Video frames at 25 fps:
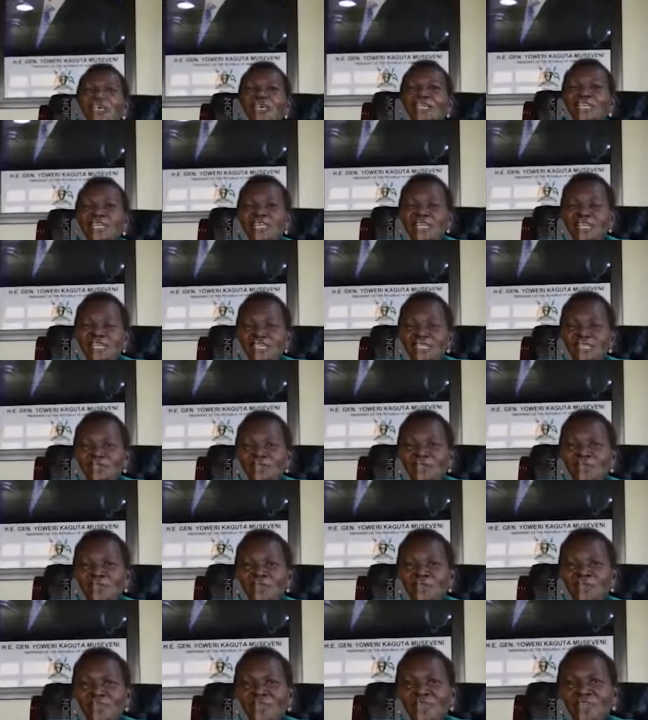the next
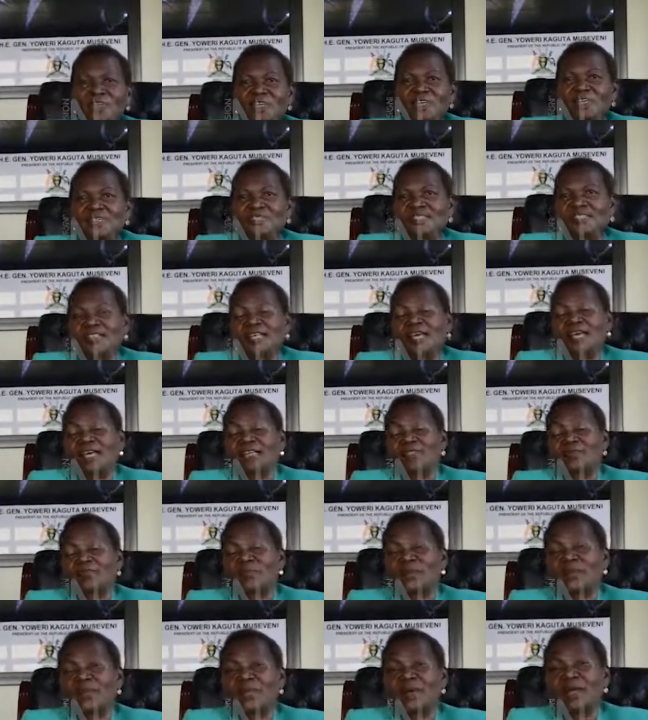five years
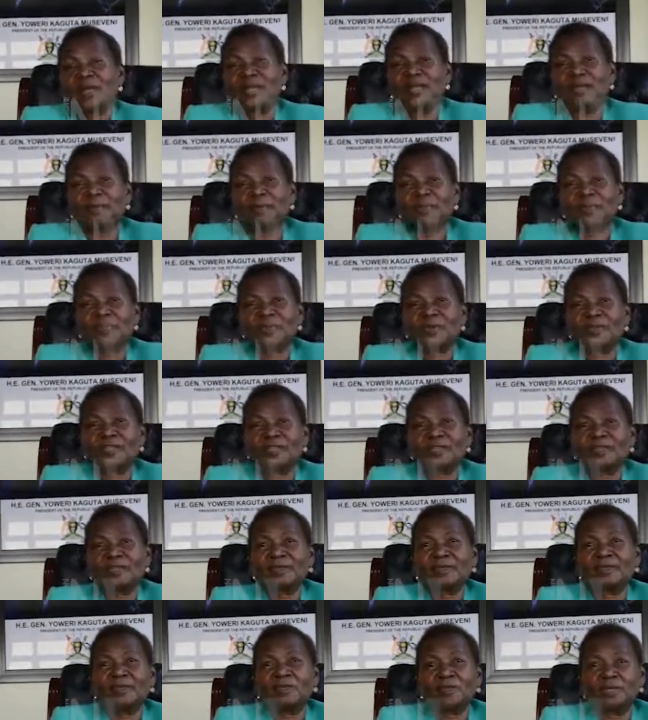as woman MP,
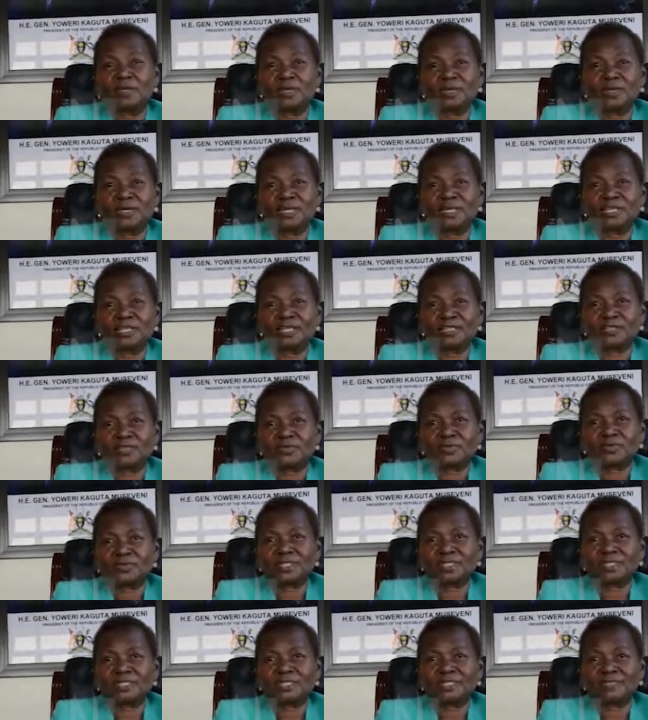Bududa
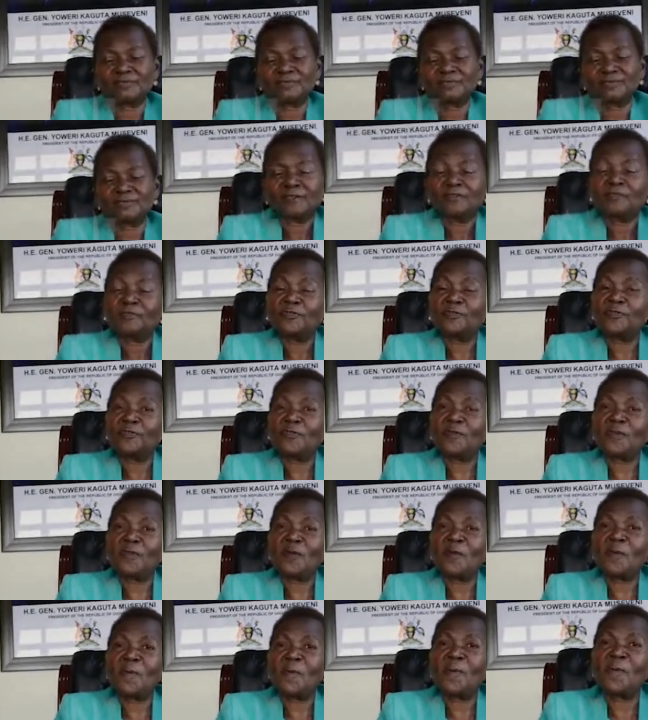district.
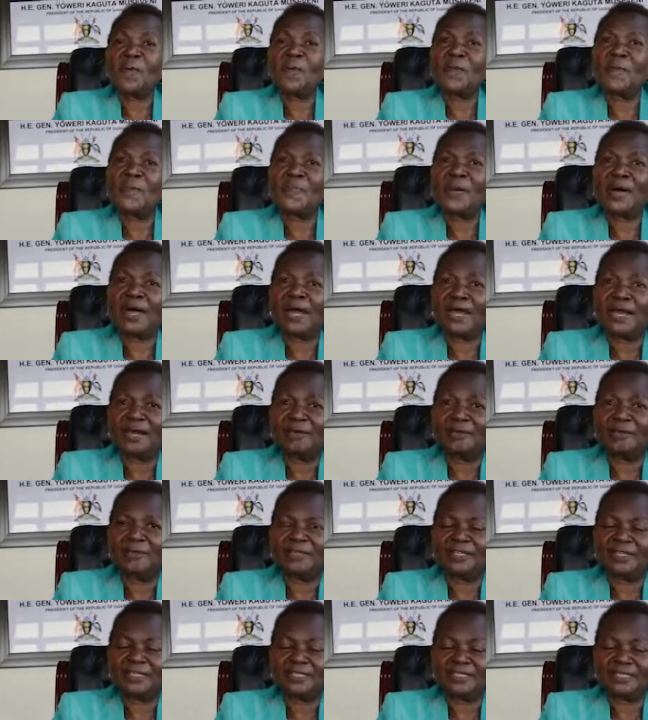From
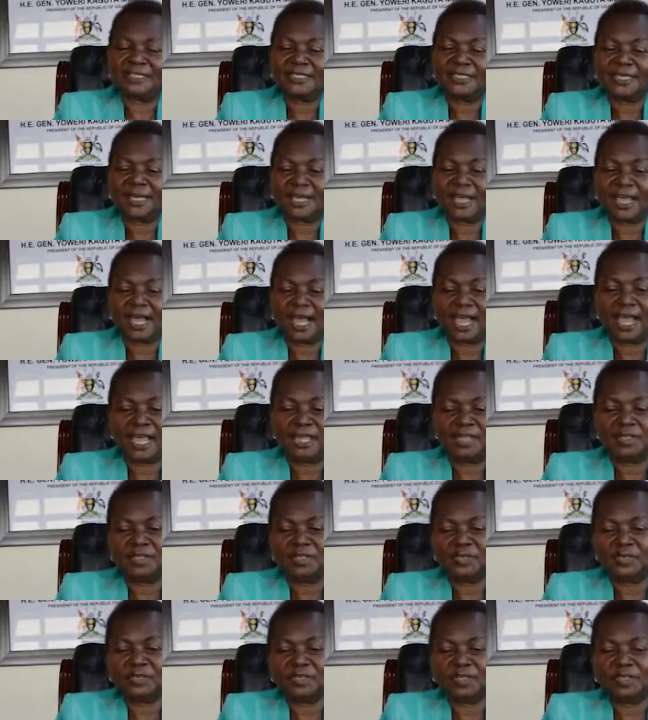Parliament, I
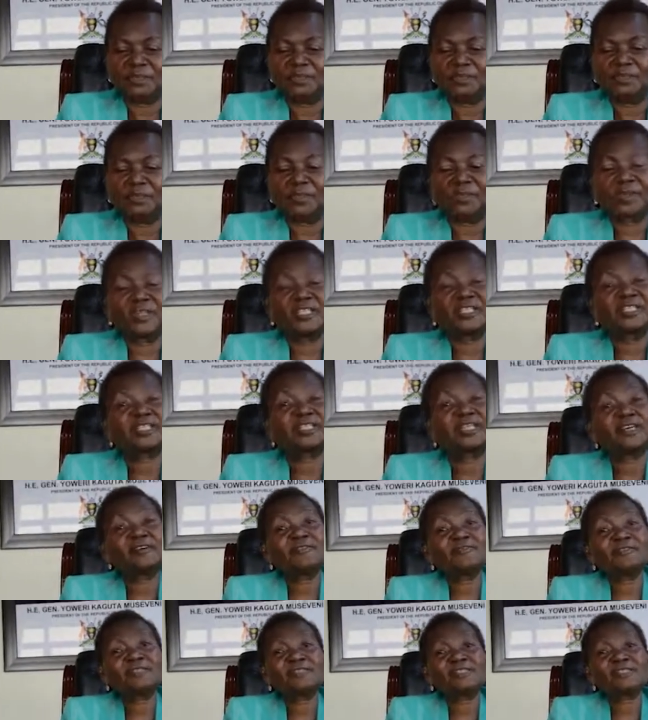joined Foreign
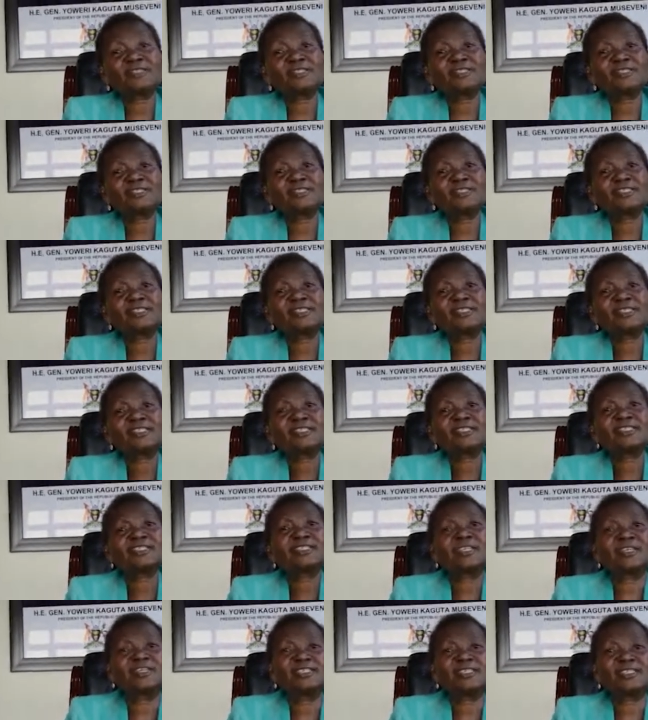Service,
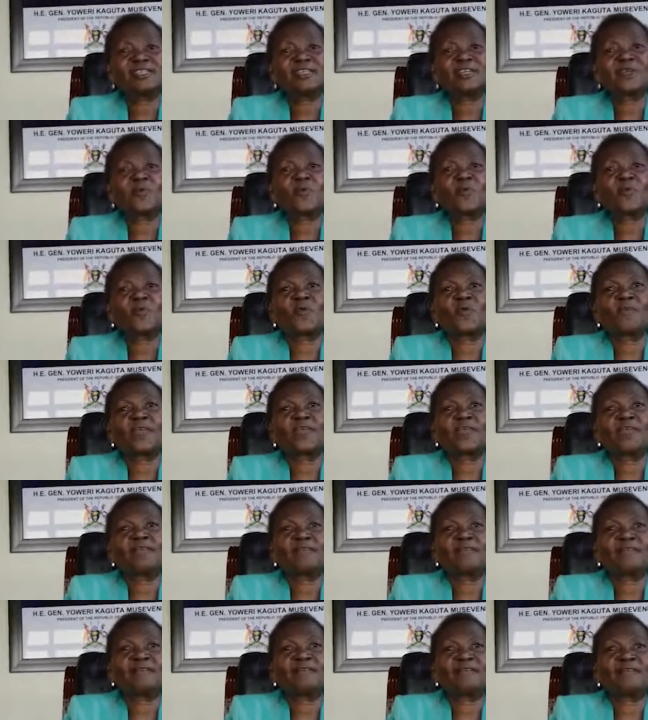starting
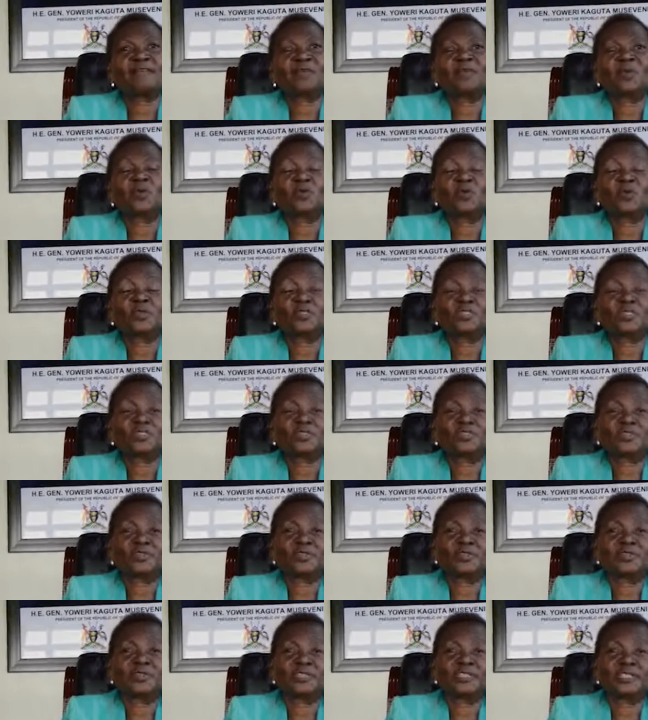with
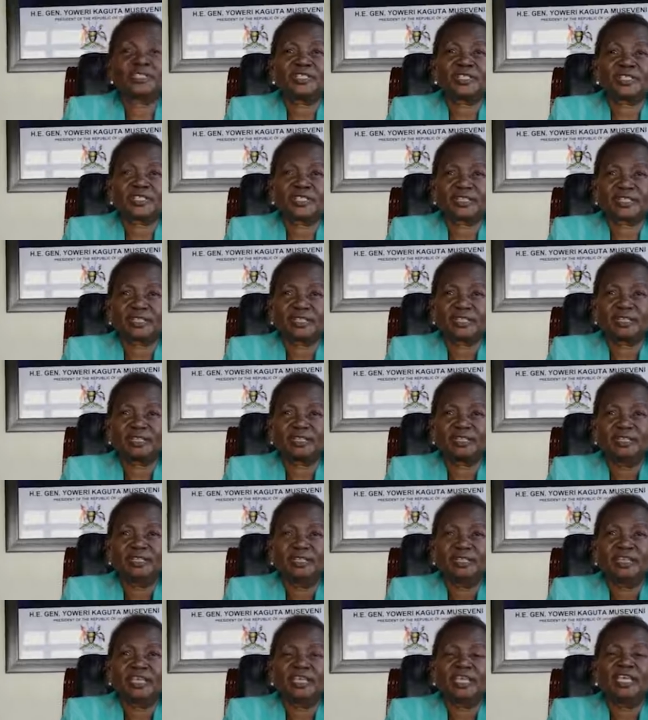Washington DC
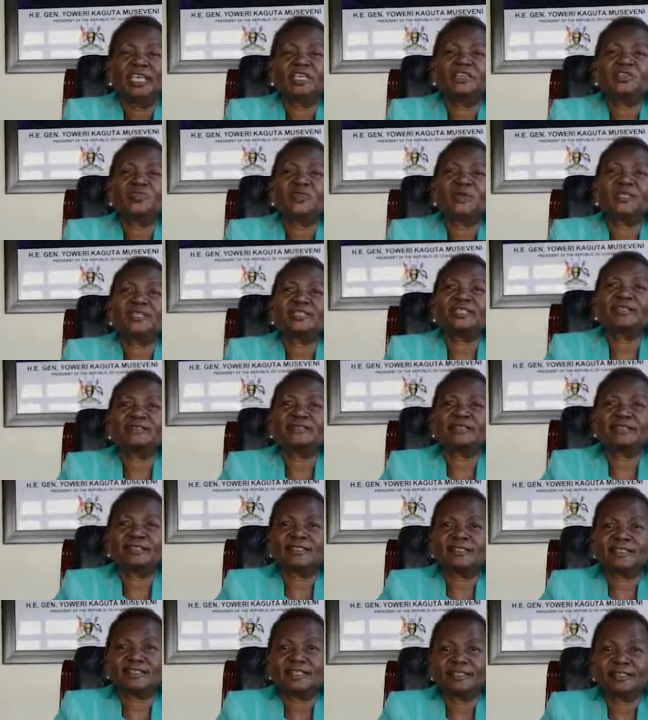in
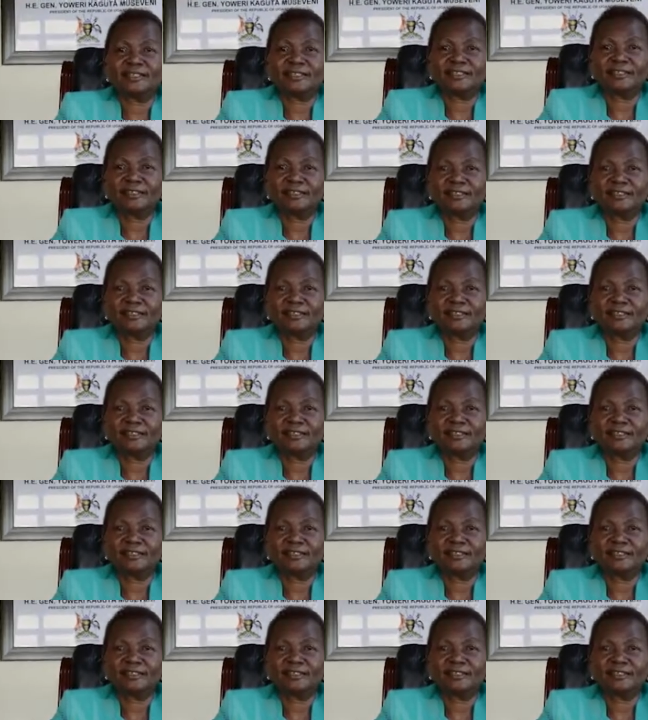2013